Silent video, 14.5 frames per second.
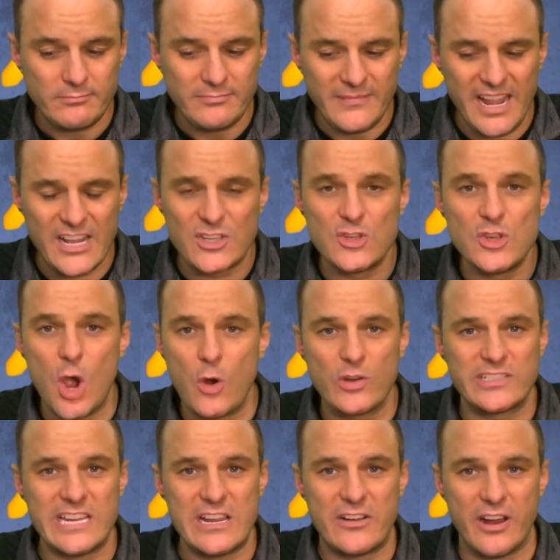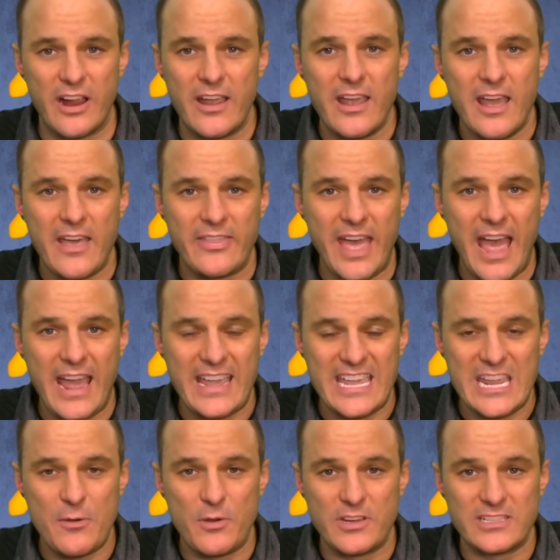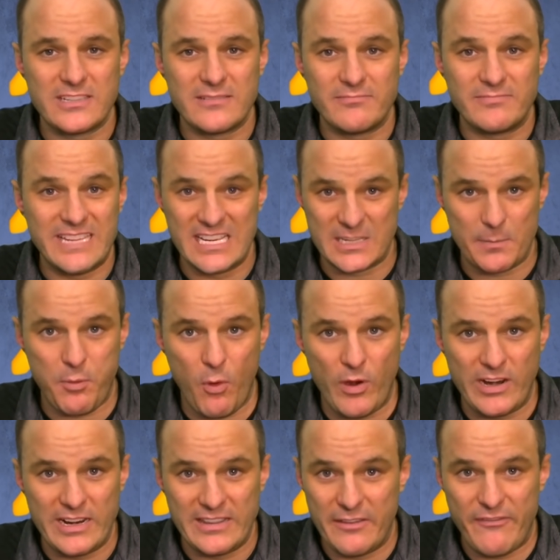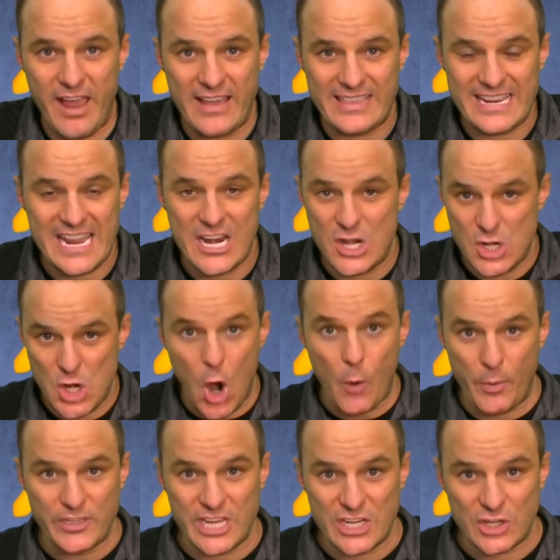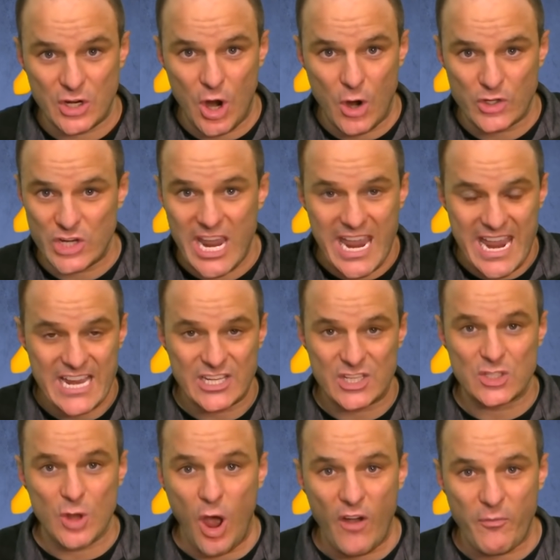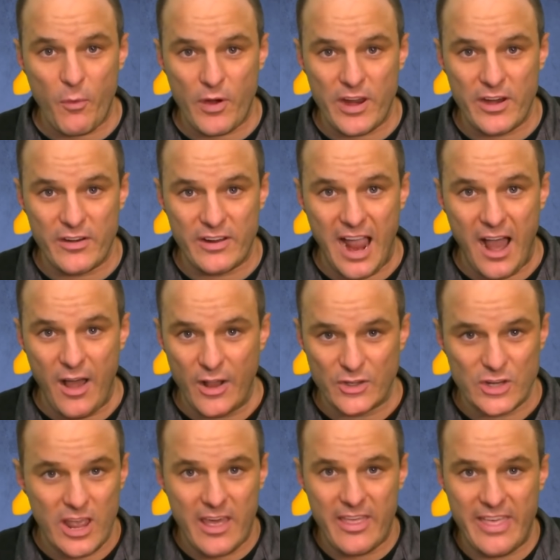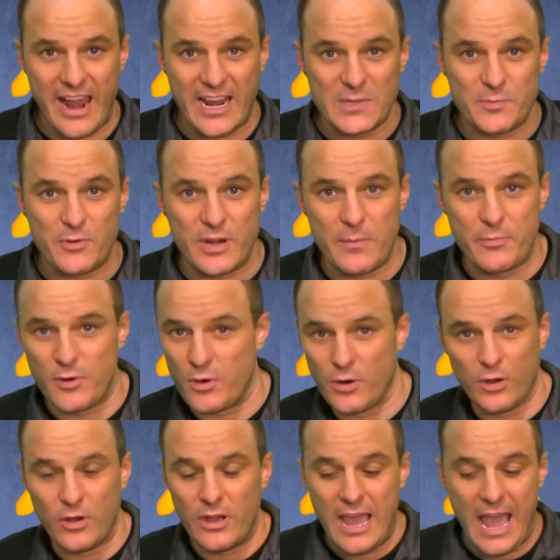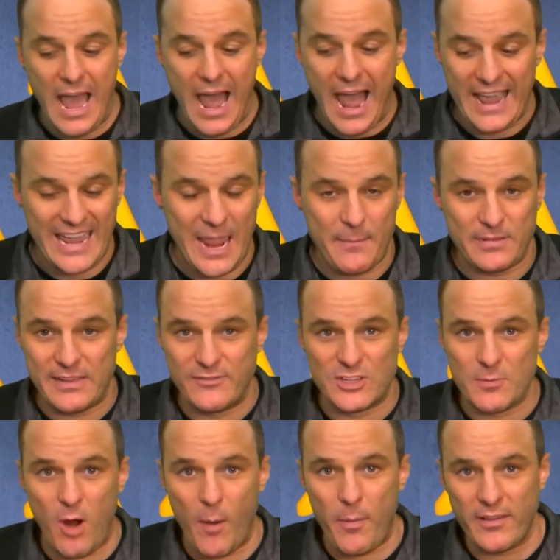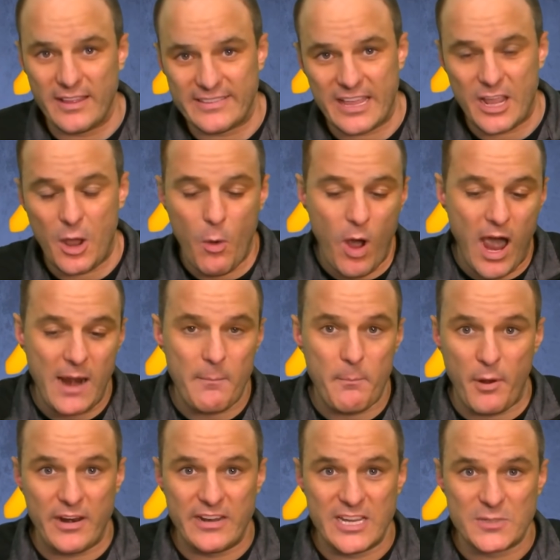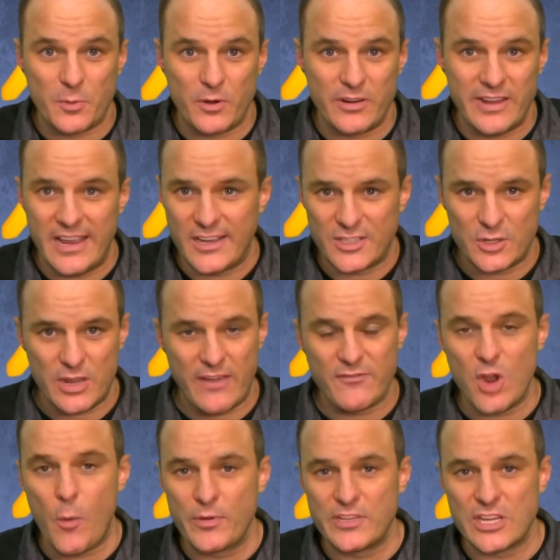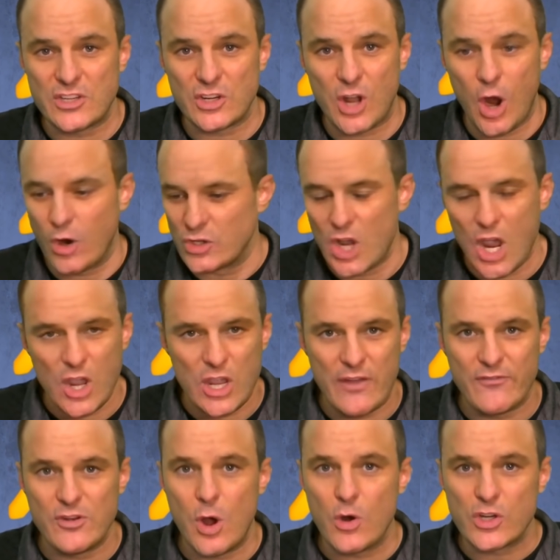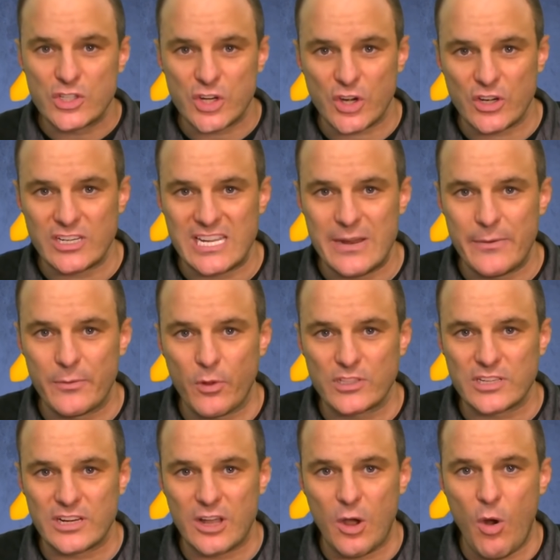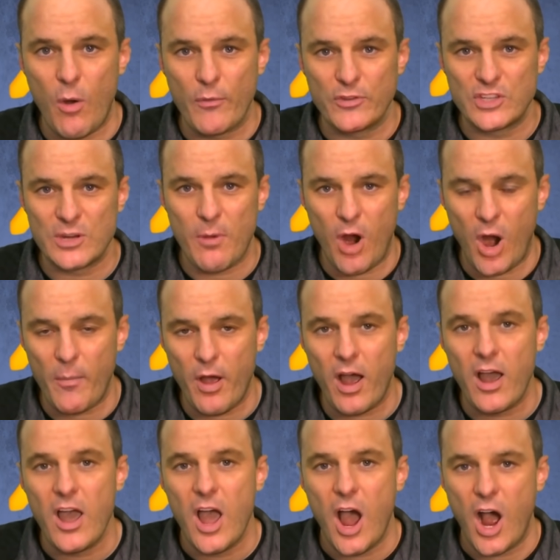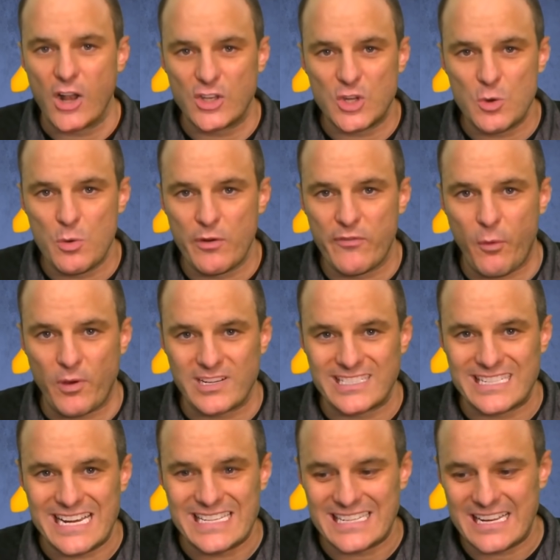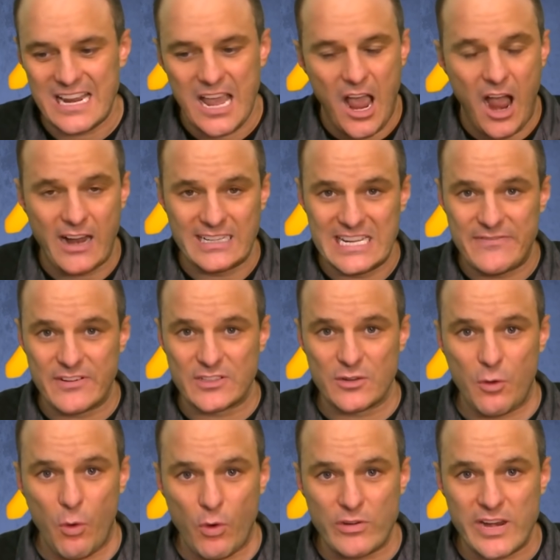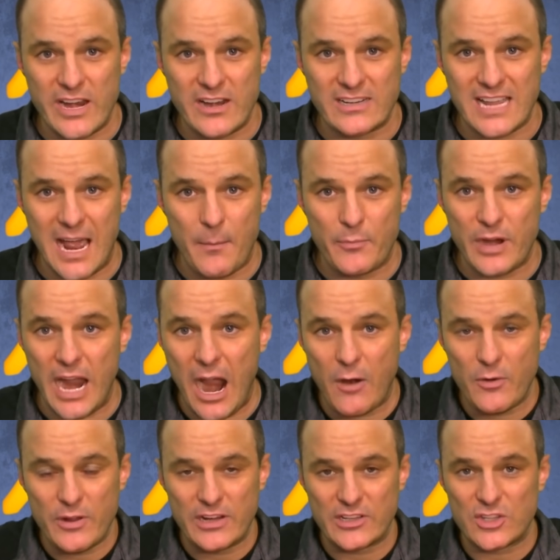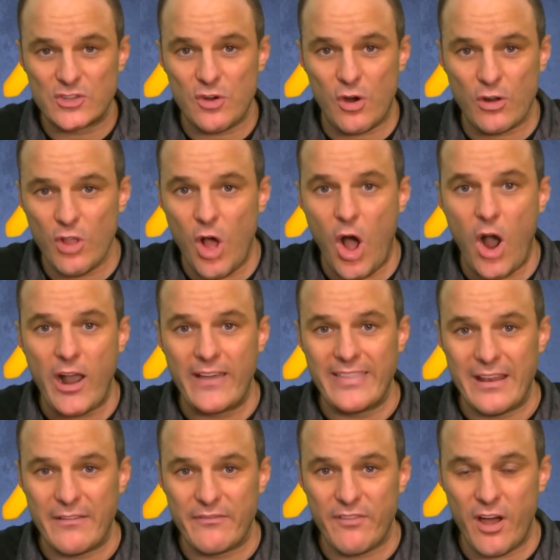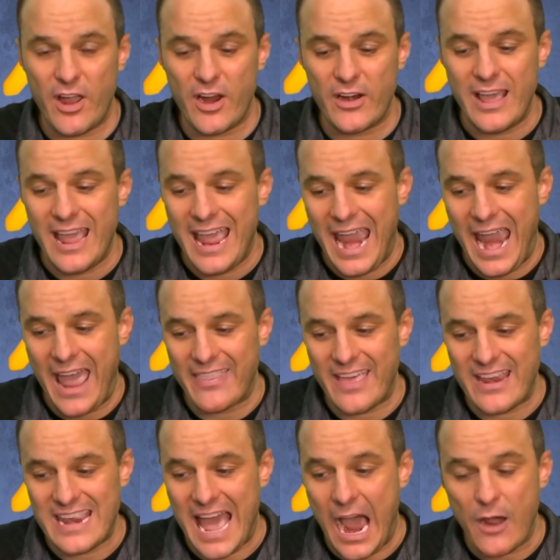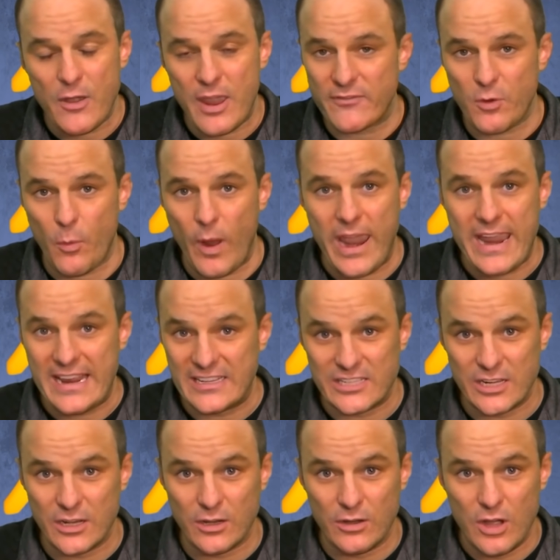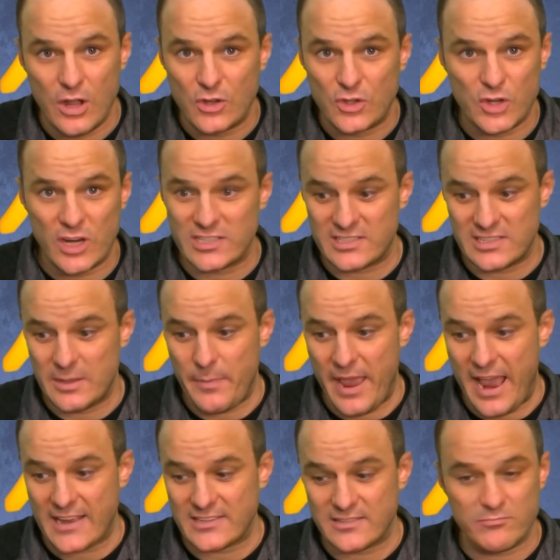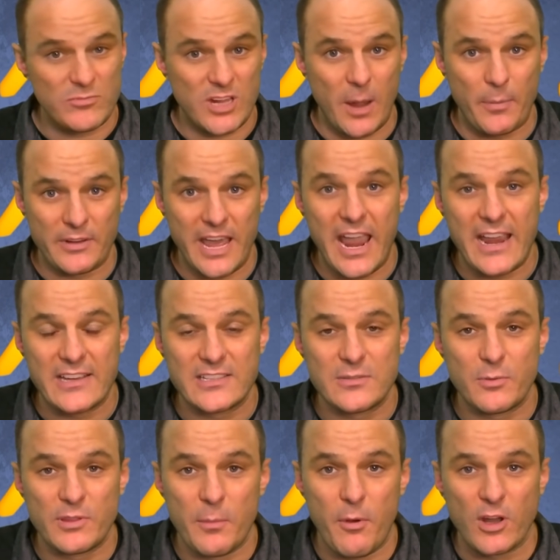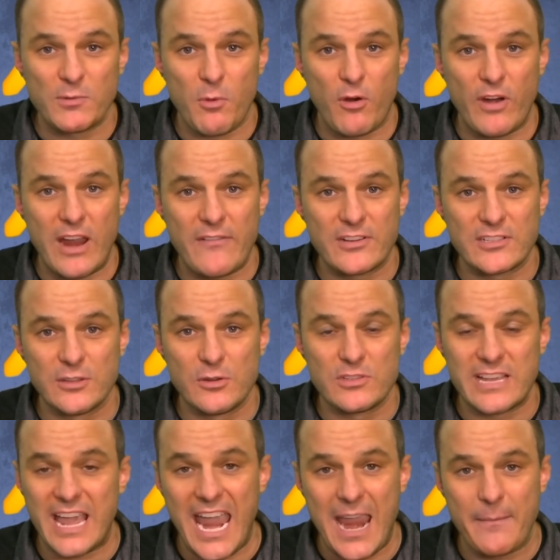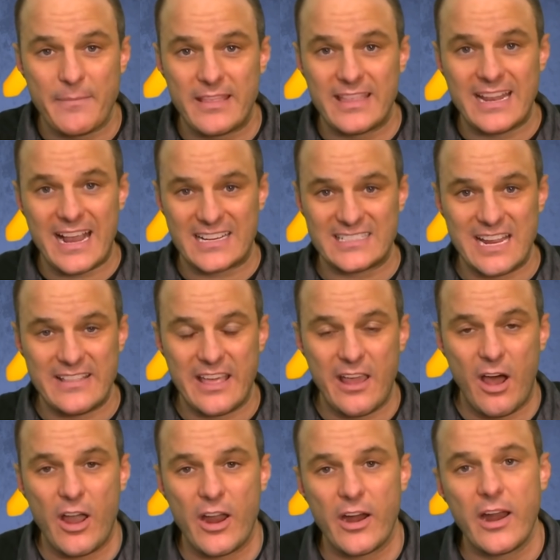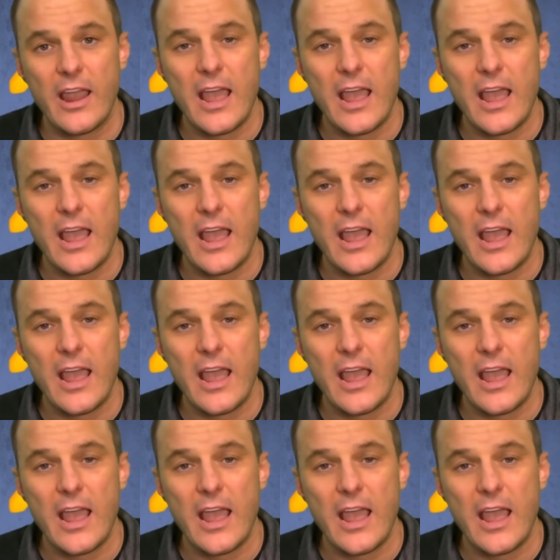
It's no secret that he was disappointed in the fact that he had no position coach his sophomore year of college. That is pretty brutal. I can't believe Jim Harbaugh let that go on, but it is what it is. So you have no position coach. You have no certainty with what's going to go on with Jim Harbaugh. A 2-4 season, a defensive coordinator, Don Brown, who gets strung along and then fired. And then now you have to wait until just in the past couple days when the Baltimore Ravens lose a game, then the next day they hire